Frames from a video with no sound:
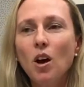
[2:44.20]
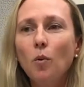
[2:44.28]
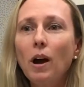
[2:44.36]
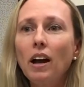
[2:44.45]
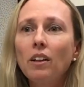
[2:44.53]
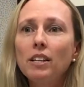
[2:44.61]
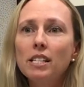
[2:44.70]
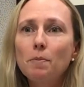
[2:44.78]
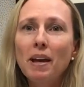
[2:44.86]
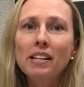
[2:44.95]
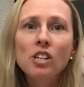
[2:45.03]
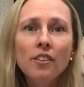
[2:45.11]
Well, it
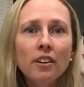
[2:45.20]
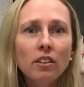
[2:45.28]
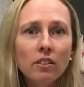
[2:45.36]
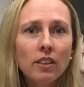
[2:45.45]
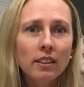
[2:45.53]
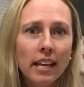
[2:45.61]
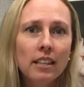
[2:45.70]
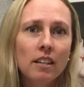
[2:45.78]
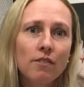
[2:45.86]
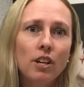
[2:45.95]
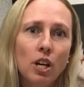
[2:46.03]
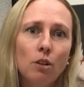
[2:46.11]
depends on the length of
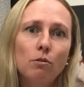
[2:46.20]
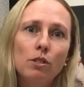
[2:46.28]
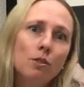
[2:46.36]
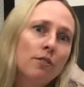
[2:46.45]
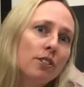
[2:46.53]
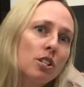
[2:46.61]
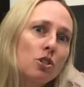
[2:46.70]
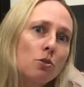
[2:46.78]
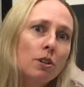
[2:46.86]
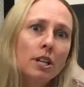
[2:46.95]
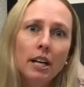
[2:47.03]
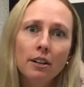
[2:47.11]
the coat. So if it's a
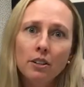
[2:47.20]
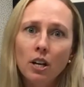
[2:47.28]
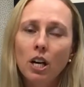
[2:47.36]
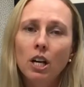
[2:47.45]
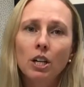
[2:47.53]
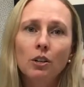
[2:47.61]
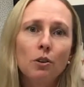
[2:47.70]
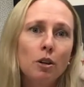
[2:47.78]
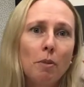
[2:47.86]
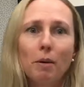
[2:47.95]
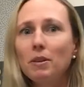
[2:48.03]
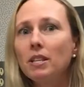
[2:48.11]
short-haired dog or a
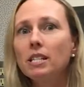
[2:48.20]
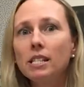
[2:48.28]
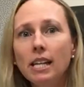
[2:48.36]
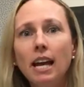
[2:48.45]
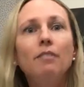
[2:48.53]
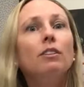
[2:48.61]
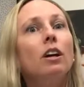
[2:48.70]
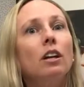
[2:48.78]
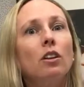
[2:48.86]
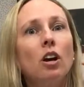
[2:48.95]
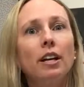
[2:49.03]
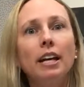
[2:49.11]
puppy that doesn't have a lot of
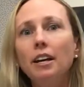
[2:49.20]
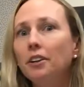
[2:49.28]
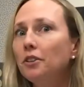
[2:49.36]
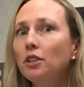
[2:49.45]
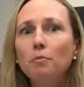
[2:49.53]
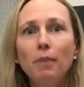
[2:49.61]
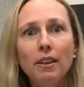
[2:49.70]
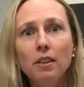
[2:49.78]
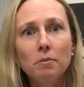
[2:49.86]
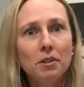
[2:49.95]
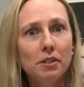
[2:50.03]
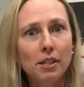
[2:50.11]
long hair, you can bathe
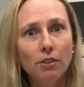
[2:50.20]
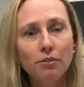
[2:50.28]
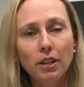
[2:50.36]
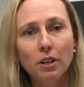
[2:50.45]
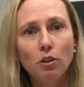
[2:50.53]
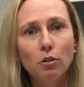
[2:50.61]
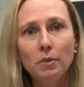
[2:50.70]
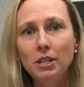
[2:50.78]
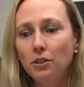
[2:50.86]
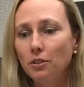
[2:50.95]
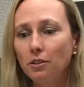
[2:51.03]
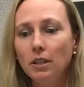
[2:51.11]
them yourself at home in
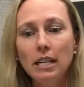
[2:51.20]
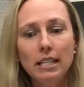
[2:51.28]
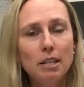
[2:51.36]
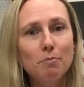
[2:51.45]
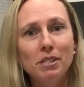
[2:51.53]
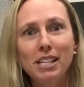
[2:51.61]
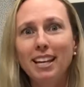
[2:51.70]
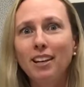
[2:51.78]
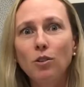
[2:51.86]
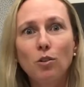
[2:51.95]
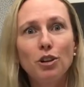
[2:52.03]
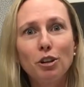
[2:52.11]
your deep sink
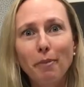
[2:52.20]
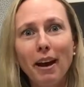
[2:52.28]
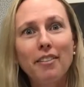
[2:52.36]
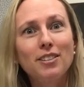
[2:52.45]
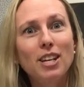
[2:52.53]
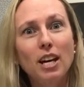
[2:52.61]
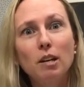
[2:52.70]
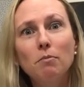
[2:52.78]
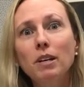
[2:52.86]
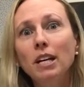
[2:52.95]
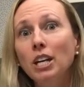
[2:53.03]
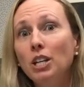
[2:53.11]
or your bathtub.
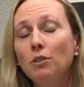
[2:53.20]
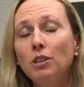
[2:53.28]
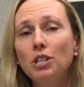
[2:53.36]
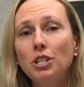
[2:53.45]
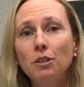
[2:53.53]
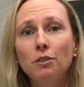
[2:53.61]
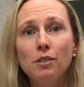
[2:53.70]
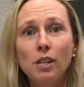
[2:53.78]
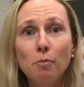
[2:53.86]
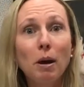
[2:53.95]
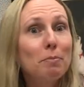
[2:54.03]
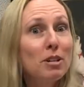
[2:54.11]
You can use a
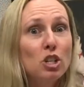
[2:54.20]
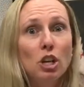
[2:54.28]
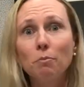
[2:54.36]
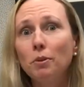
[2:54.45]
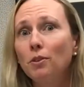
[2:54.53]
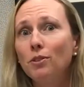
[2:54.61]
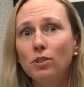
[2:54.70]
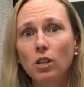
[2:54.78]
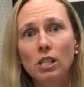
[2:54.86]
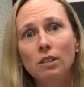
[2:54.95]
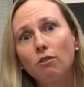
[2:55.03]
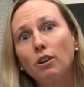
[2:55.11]
puppy shampoo. There's
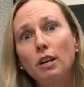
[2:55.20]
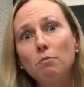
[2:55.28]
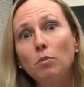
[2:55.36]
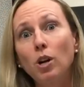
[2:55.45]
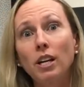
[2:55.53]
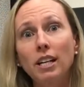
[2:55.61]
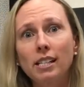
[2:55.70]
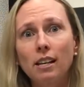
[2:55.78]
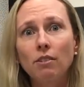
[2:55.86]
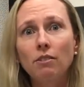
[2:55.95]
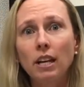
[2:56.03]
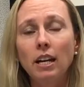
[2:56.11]
lots of great products
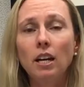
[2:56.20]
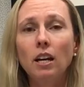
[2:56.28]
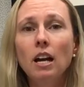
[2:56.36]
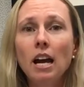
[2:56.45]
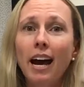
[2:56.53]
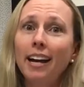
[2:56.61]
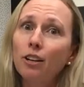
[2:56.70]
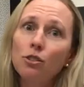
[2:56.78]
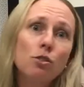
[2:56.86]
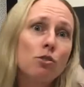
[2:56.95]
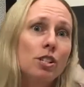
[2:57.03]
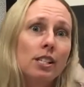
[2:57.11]
out there. I
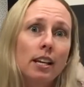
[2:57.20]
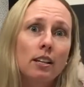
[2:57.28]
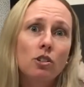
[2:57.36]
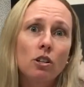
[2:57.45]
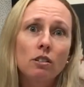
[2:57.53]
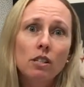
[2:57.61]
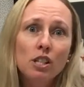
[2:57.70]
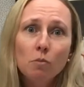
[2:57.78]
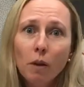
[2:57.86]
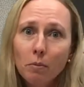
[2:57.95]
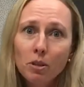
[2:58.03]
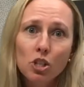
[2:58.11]
also just like Johnson's
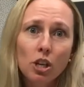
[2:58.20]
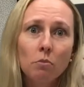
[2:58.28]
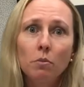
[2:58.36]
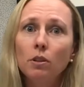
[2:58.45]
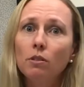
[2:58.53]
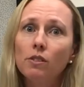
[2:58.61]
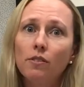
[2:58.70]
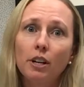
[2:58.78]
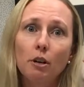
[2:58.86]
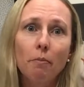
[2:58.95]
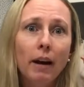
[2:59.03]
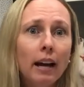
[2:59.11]
baby shampoo. It's
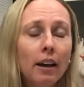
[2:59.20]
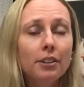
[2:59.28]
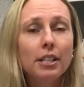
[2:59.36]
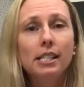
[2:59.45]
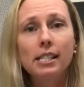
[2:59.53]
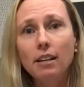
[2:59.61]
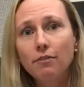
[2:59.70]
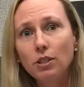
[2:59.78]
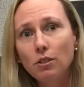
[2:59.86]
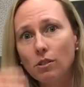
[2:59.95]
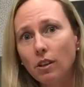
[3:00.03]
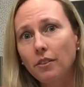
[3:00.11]
very mild. It's safe to
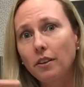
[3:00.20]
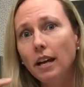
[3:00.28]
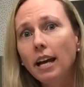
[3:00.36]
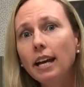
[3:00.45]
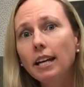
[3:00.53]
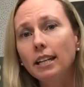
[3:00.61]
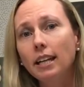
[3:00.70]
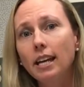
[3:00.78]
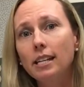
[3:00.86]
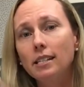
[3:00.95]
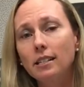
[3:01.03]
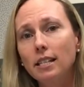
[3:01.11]
use on their head. In
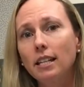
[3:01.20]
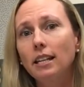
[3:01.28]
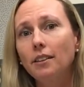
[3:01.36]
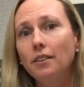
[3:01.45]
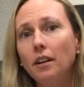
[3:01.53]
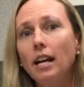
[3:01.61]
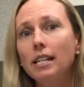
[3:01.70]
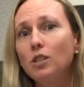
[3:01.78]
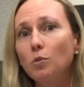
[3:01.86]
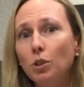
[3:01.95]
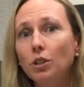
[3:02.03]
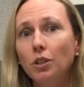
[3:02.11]
case it did get eyes, it
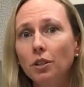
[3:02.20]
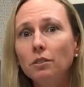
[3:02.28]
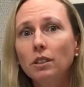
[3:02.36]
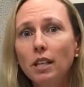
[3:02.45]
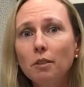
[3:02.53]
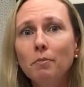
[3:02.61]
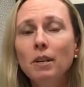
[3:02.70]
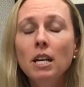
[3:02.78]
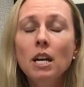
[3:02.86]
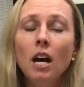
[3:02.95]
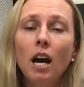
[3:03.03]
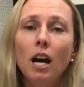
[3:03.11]
wouldn't hurt them.
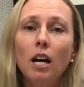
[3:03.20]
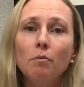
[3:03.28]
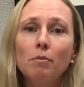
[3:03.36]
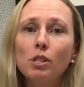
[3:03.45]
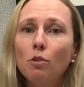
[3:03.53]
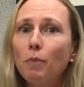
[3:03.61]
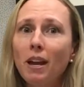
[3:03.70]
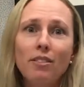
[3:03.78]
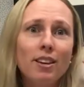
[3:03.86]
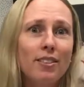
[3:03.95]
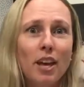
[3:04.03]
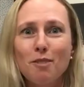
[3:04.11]
So
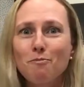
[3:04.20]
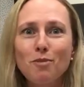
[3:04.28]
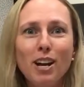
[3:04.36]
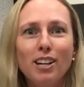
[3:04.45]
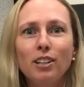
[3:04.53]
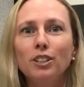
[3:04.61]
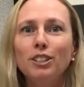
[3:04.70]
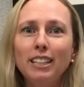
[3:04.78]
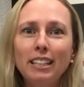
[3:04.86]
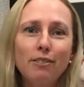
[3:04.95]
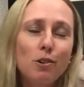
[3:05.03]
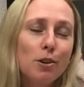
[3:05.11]
bathing them regularly,
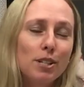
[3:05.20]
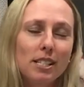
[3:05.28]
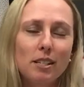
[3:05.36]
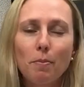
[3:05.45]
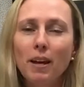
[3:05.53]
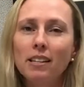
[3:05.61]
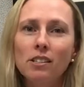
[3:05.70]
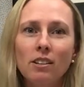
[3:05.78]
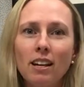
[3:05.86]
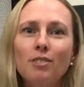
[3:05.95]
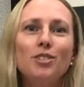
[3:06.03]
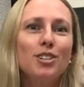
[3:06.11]
of course, depends on
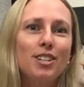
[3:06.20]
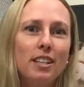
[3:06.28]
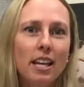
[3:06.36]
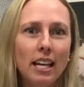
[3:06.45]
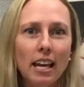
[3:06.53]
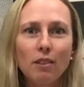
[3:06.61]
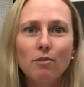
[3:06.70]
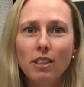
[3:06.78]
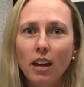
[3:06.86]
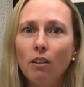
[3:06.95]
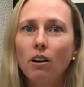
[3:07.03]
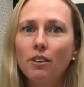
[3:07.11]
how dirty they get with
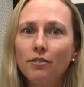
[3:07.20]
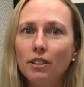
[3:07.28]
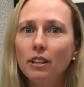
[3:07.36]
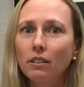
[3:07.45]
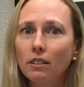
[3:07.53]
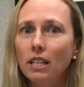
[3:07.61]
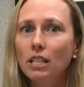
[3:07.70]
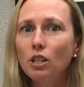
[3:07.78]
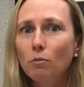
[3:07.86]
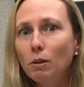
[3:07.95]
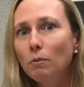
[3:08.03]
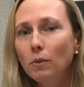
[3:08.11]
how often they'll need to
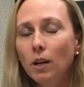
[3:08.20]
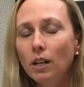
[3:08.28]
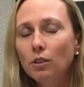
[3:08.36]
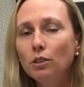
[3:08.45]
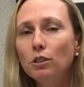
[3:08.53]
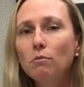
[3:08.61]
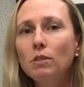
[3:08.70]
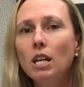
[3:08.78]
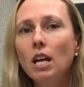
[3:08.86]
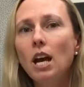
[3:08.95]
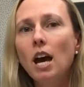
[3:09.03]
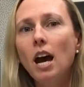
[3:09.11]
be groomed.
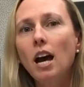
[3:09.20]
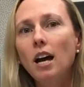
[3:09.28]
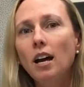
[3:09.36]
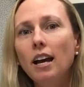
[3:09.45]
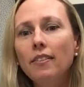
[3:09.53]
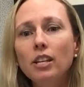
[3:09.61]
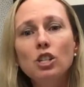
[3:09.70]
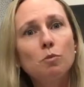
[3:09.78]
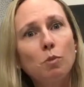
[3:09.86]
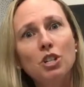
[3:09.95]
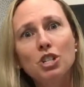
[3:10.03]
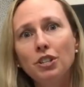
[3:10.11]
And then just
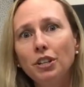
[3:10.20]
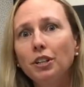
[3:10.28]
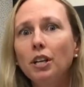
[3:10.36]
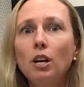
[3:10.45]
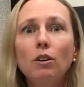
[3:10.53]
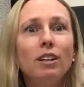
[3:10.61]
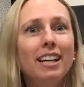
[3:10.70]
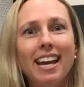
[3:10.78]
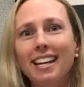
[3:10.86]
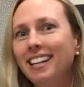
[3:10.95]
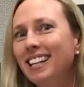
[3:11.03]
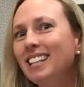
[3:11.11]
brushing their coat.
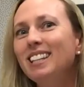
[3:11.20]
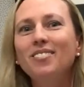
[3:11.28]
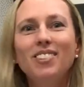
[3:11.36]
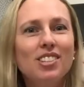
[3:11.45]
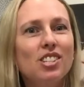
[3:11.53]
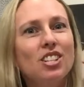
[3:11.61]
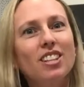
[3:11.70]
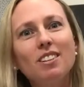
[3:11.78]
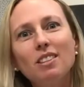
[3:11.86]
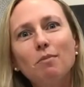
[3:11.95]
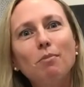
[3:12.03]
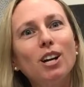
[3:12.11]
Again, getting them used to
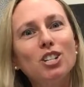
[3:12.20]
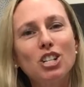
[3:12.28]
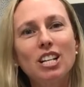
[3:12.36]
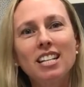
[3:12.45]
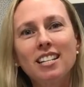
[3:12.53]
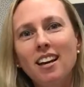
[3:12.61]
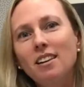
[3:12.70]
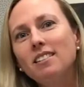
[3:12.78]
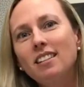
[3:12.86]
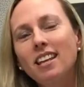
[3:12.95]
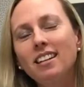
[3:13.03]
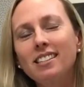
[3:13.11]
the brushing and not
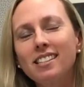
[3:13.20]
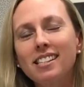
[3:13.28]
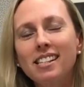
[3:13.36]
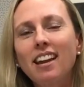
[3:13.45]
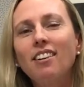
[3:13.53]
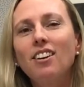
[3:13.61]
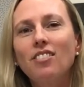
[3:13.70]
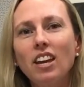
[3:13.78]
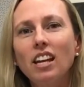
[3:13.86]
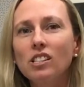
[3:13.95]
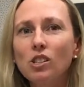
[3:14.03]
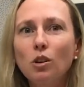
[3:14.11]
that it's a scary
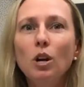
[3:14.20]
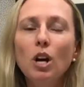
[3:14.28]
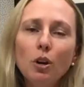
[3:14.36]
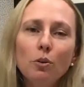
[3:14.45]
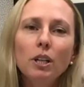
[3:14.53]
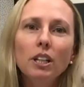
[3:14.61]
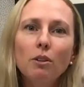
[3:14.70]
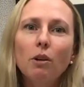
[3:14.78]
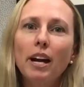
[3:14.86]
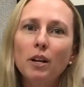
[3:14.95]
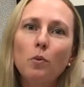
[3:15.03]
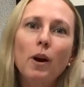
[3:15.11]
thing. So really
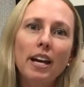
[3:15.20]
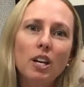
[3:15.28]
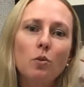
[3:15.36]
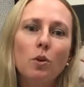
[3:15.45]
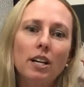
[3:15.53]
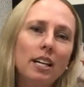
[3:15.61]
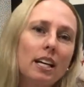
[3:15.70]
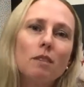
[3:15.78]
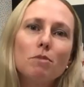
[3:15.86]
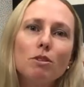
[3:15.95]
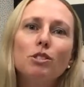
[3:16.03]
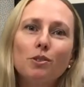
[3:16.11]
right away you want to get them
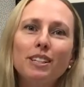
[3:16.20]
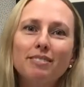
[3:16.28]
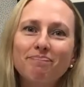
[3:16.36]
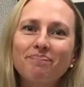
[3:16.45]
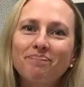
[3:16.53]
used to it.